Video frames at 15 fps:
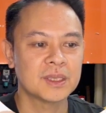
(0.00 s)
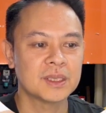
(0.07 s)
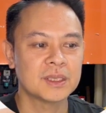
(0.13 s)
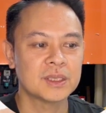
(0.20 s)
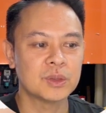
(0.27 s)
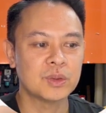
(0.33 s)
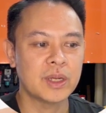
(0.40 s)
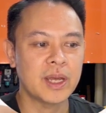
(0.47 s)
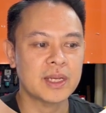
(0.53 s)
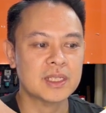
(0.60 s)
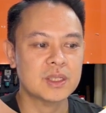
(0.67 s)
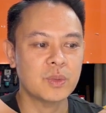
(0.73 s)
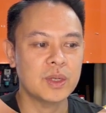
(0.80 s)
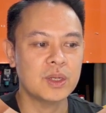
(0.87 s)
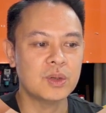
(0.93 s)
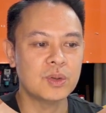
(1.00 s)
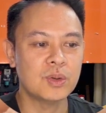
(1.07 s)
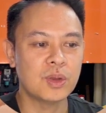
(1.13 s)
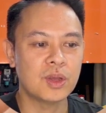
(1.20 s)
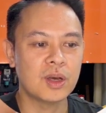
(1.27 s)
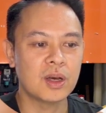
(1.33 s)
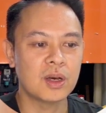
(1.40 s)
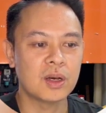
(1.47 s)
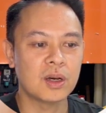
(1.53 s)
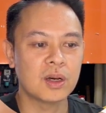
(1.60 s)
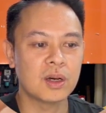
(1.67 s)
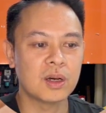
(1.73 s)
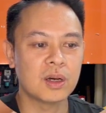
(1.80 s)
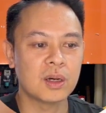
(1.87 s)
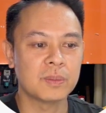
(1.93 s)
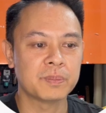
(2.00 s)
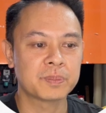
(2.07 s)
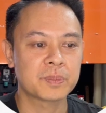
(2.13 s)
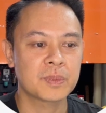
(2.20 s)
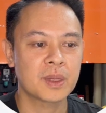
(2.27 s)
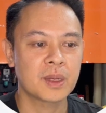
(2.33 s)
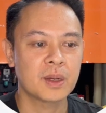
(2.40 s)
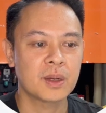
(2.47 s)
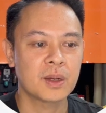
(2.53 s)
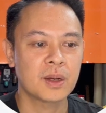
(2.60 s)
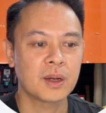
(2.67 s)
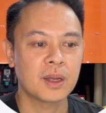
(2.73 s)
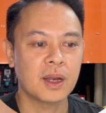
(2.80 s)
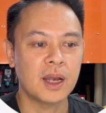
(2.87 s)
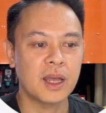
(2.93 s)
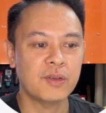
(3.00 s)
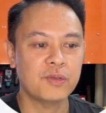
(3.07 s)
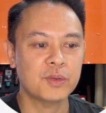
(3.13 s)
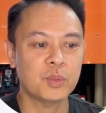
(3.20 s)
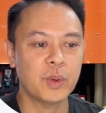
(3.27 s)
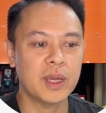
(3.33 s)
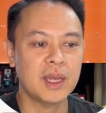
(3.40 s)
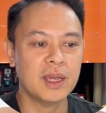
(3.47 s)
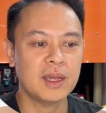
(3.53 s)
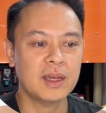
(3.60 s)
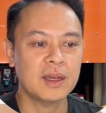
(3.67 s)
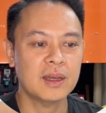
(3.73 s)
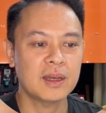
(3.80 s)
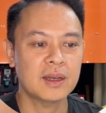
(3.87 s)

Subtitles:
So next we do the left wing.